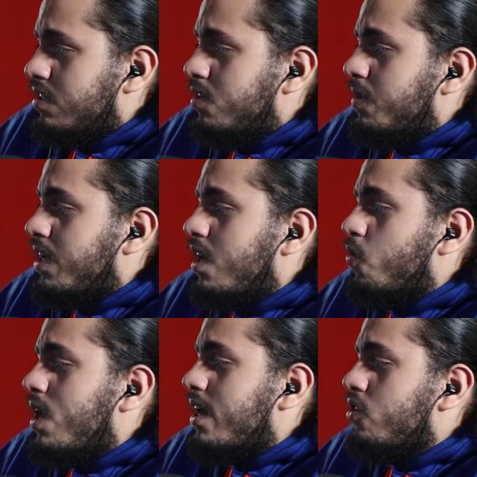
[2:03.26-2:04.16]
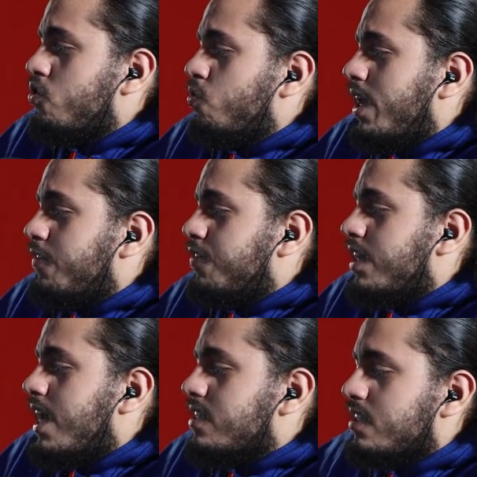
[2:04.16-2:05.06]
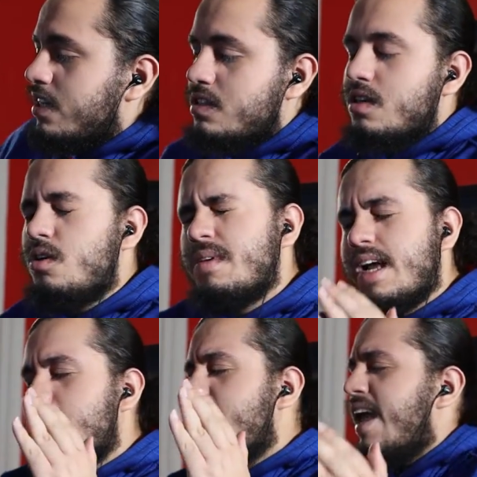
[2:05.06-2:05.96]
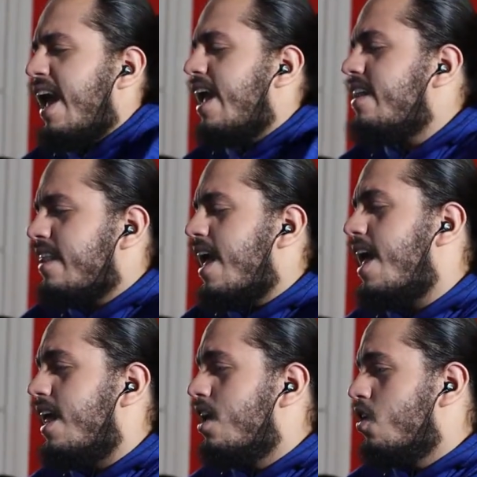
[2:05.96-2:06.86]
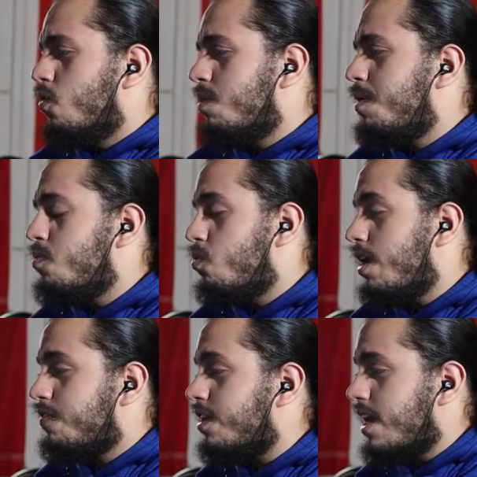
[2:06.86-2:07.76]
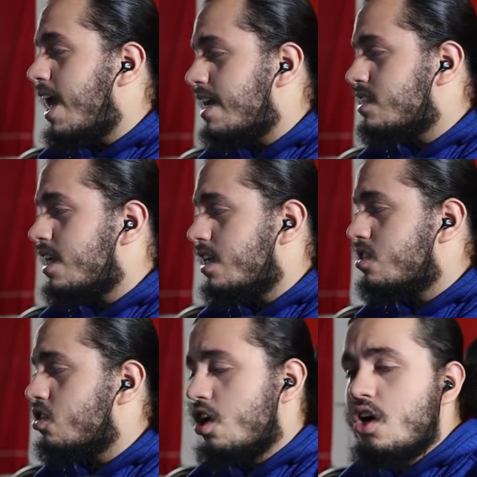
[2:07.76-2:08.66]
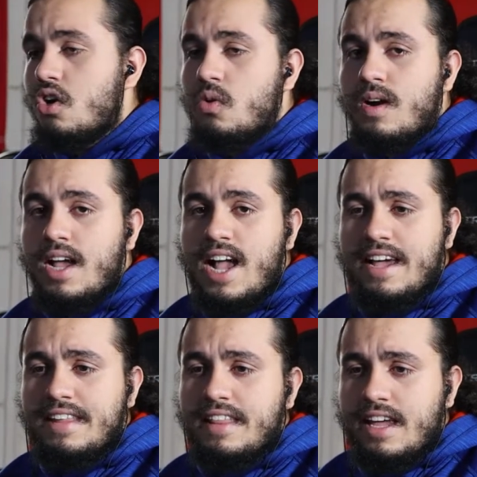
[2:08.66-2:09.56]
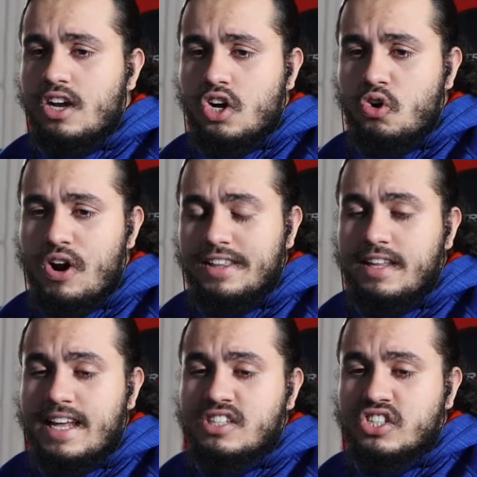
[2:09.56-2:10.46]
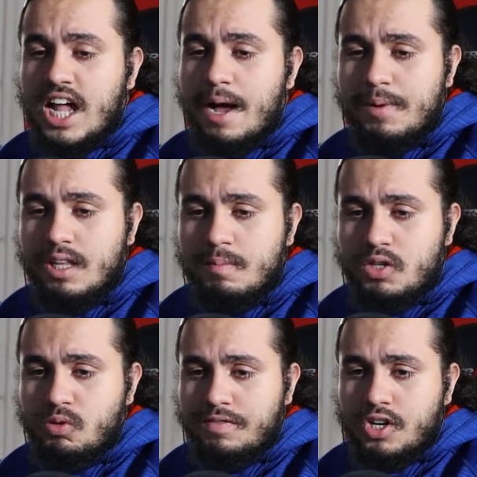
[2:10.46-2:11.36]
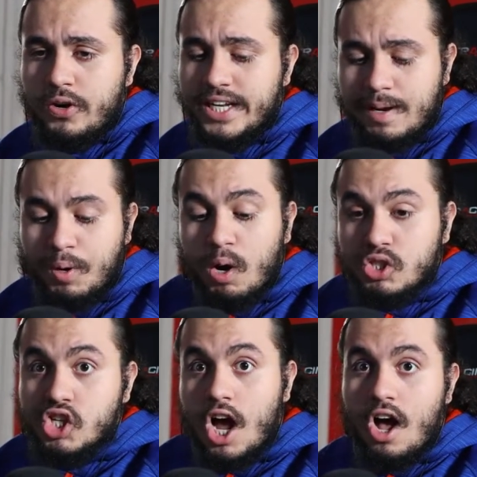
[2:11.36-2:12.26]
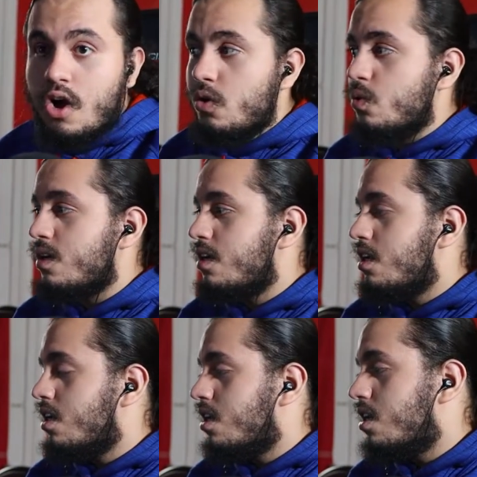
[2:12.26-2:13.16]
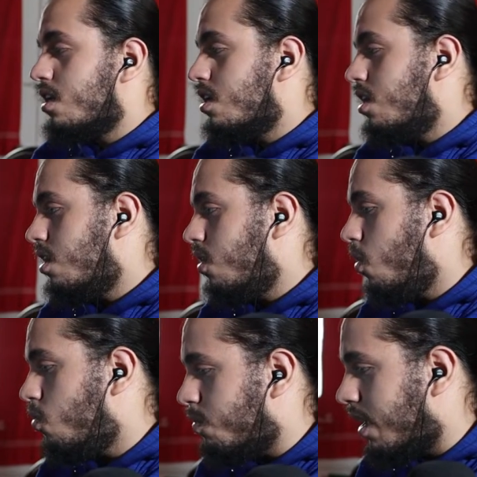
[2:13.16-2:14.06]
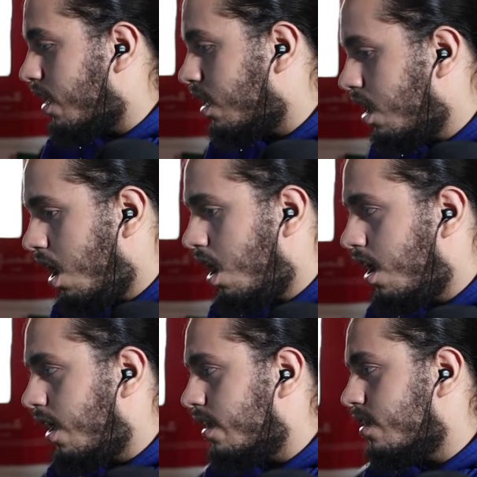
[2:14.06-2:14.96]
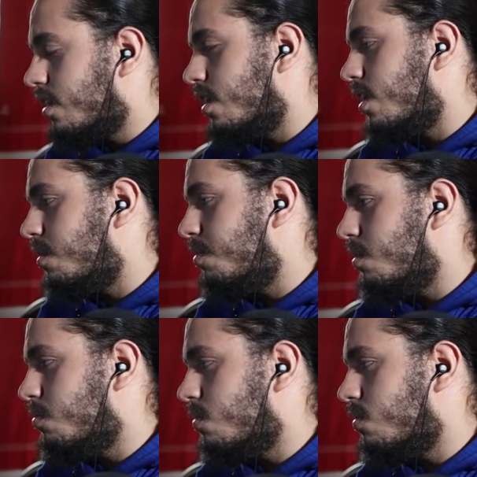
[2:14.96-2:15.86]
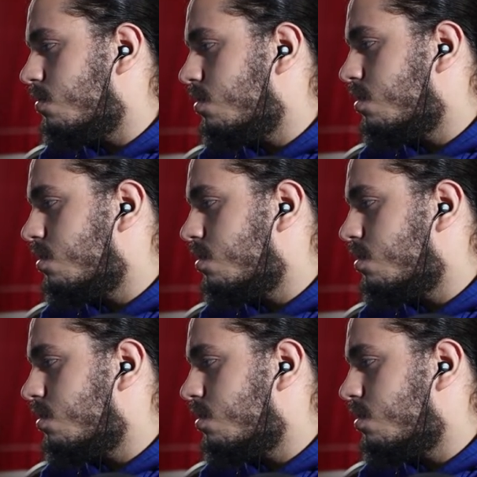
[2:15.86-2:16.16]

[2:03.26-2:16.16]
Oh my god, why do you wait for the last second to... Oh my god, I hate that! When people wait for the last second to go, and then they go, and then they stop in the middle of going like, bro, just go! Oh my god, I hate people.